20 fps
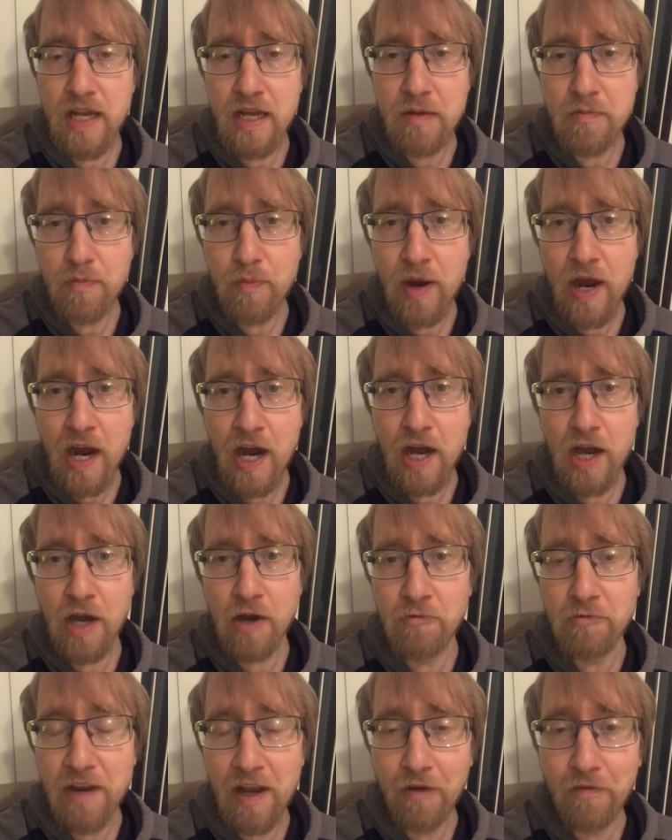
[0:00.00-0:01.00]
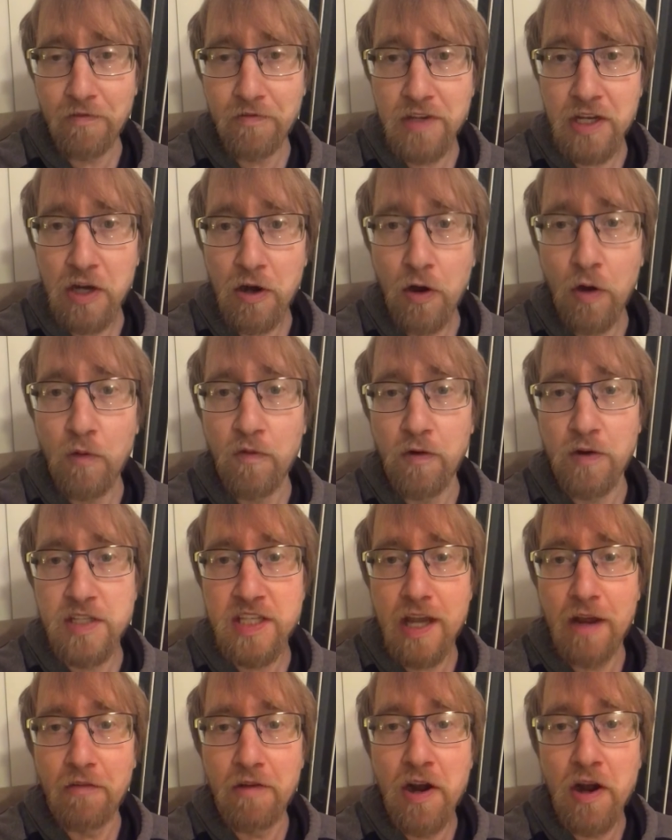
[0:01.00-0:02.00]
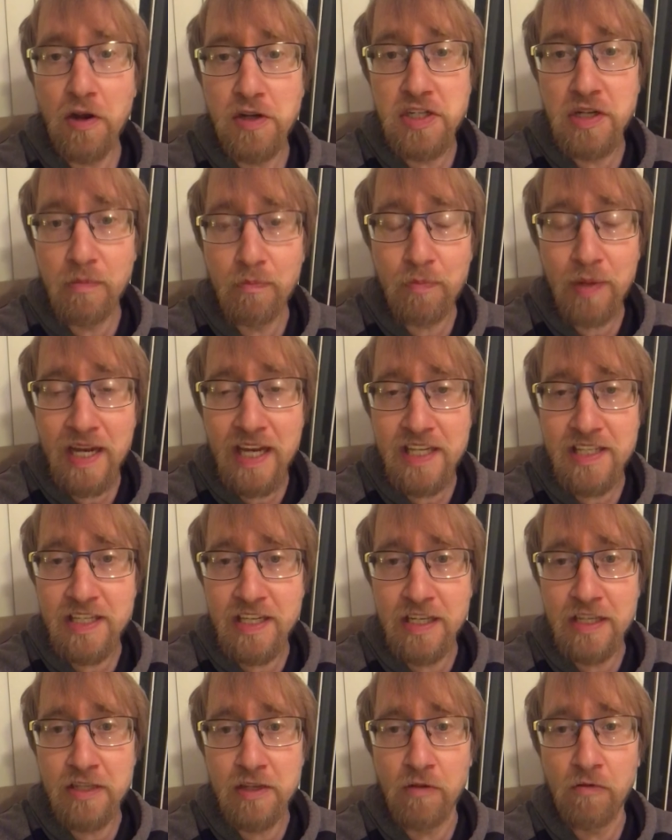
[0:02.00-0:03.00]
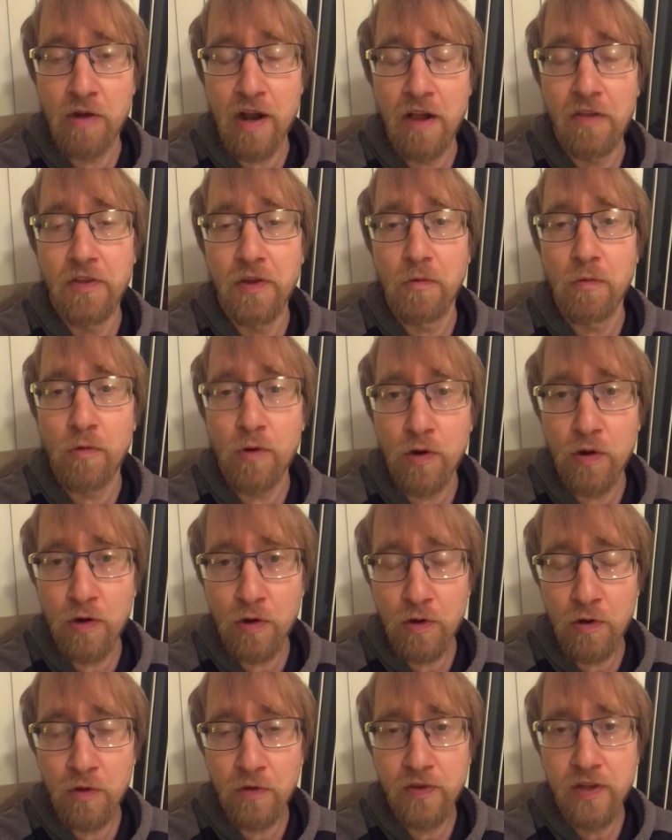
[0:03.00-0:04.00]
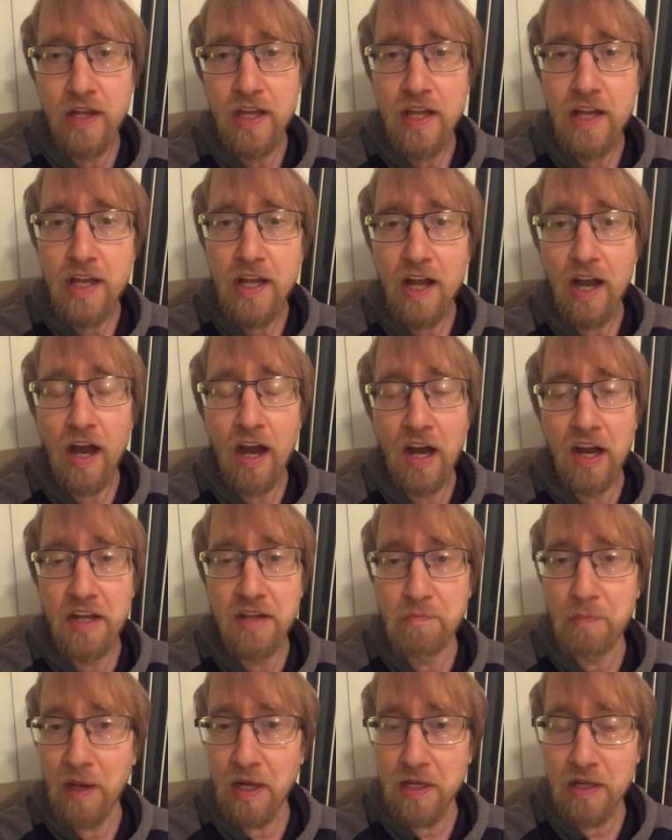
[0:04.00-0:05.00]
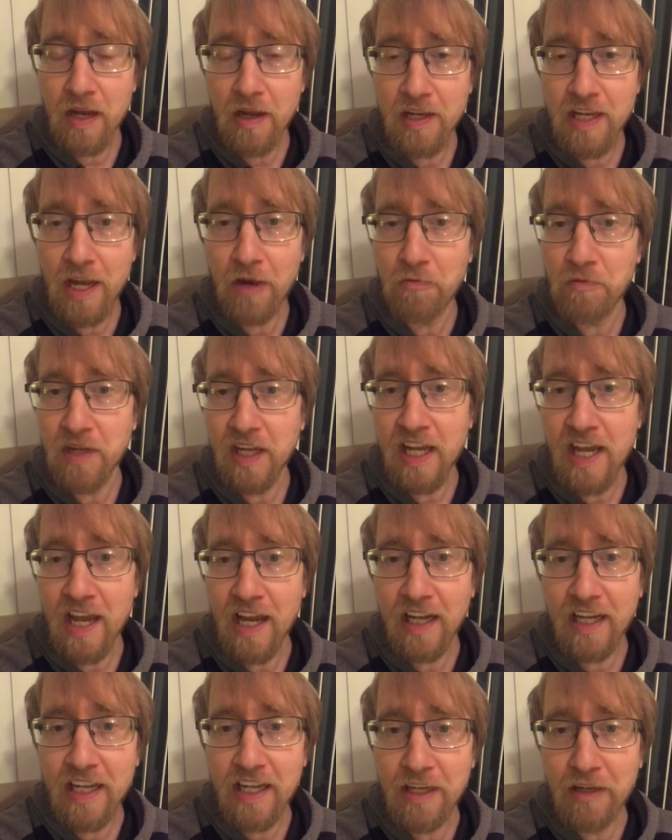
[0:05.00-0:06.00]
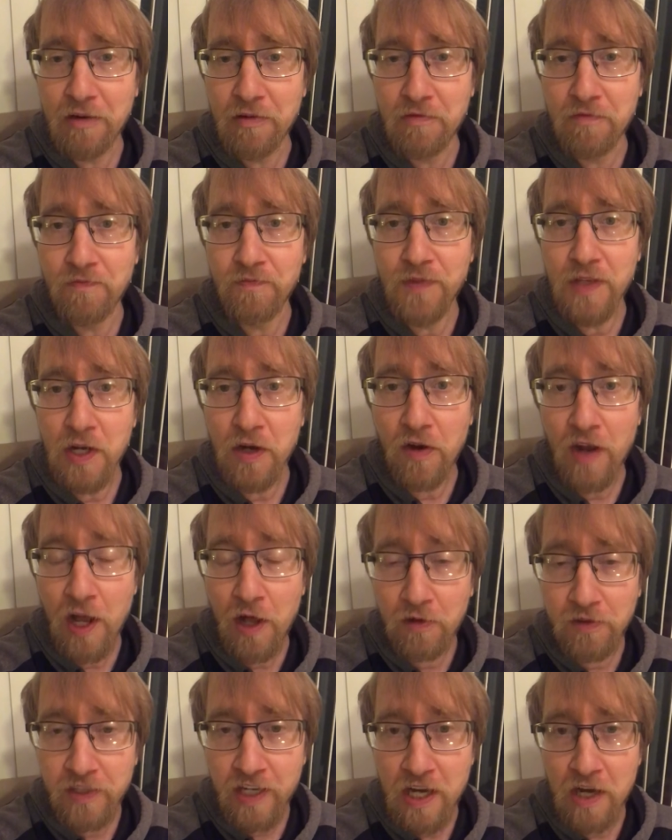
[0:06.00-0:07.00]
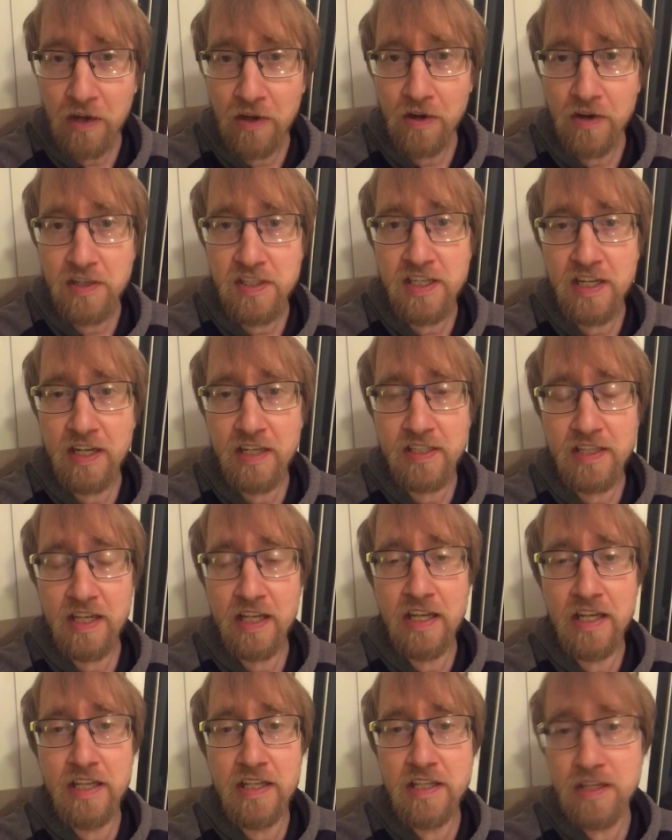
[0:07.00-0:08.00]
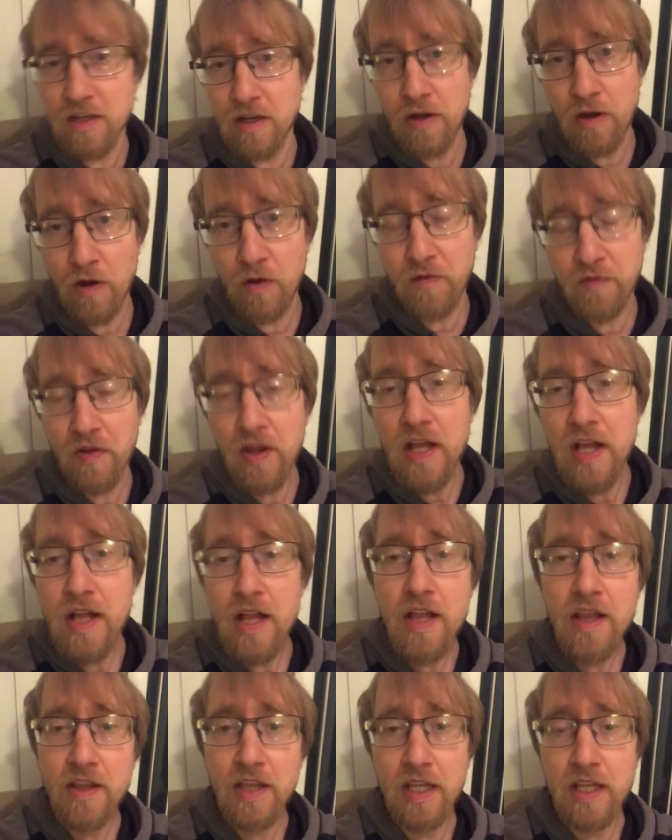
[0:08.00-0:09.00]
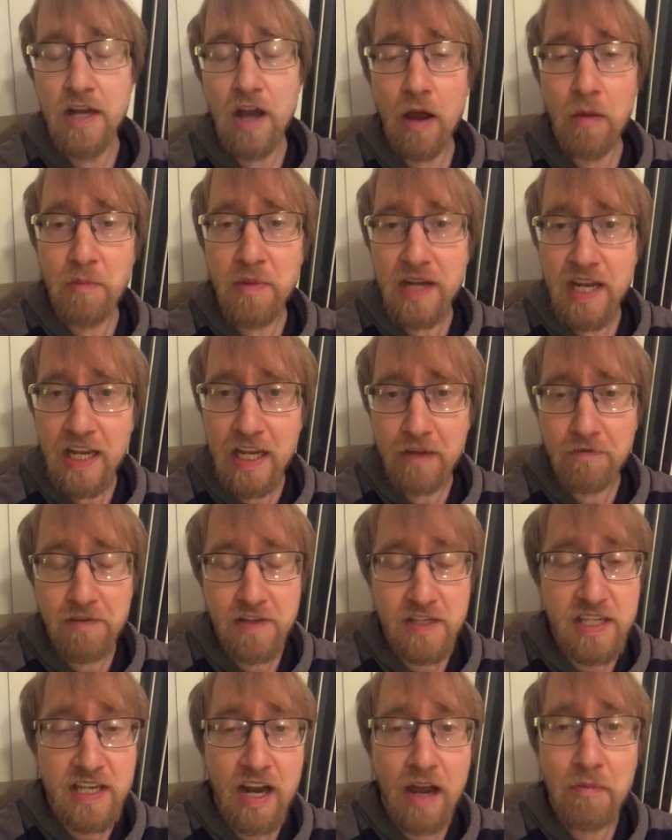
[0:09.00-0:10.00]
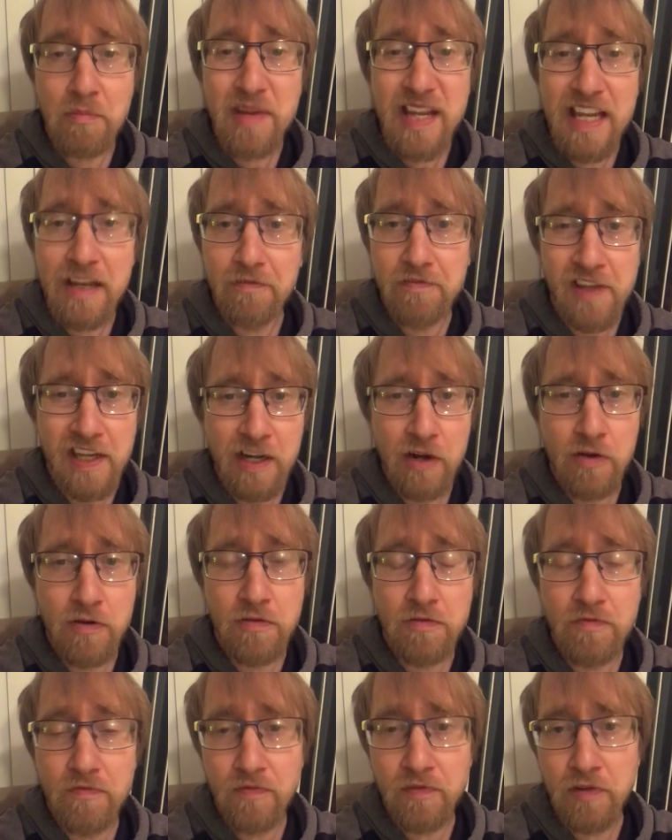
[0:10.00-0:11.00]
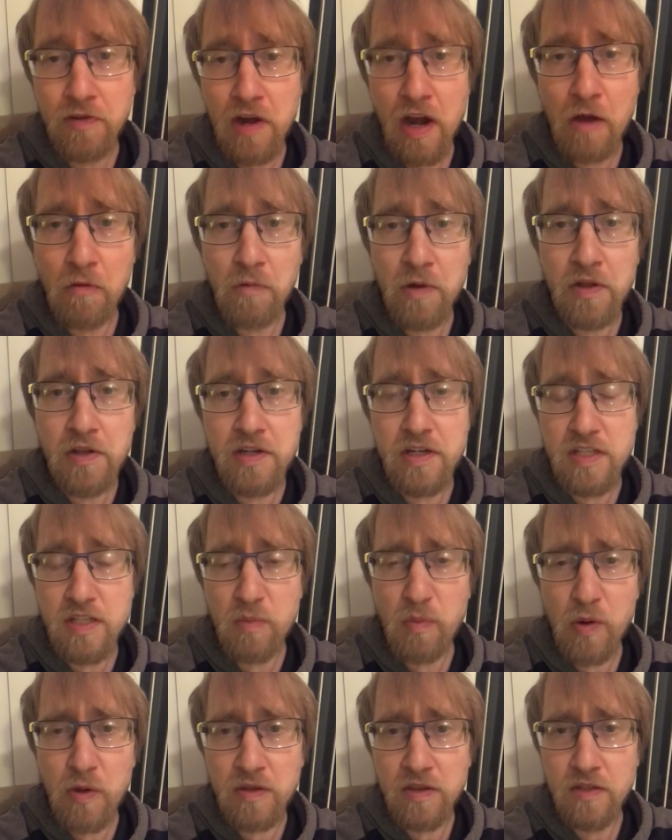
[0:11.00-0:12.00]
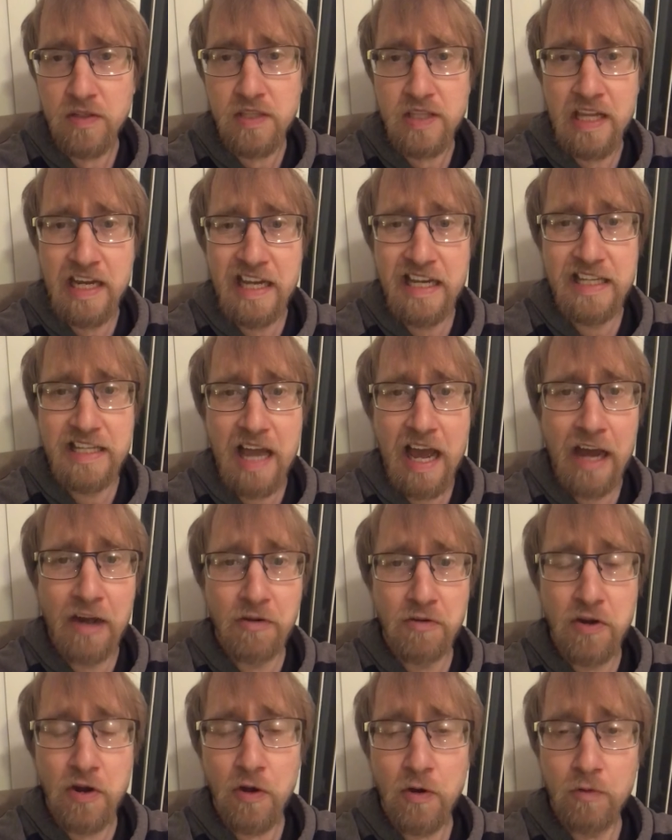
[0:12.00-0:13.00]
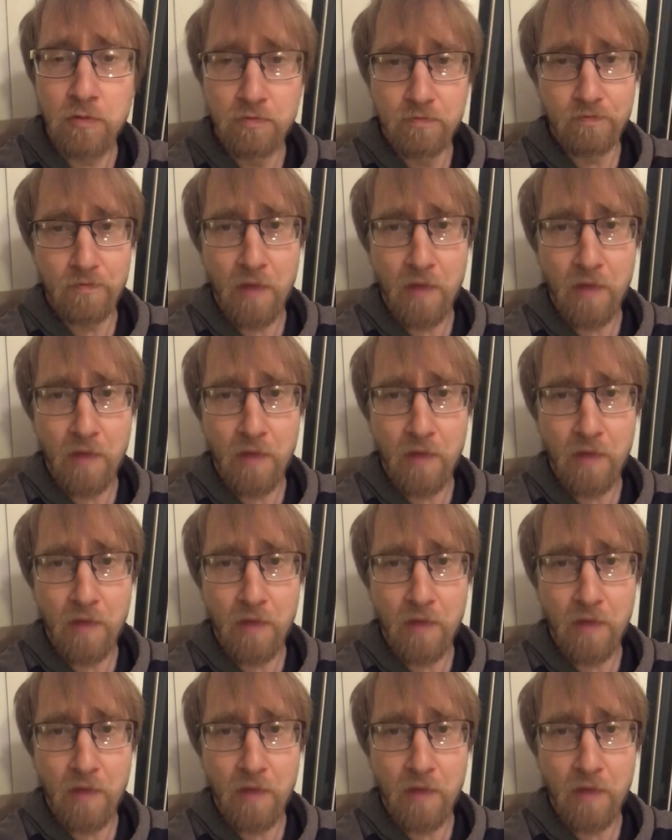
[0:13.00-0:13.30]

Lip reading: empire. We have, you know, over 700 bases around the world, but yet we can't give, you know, healthcare to our citizens. You know, if the nominee, if it's not me, if they're not willing to support this thing, I don't know.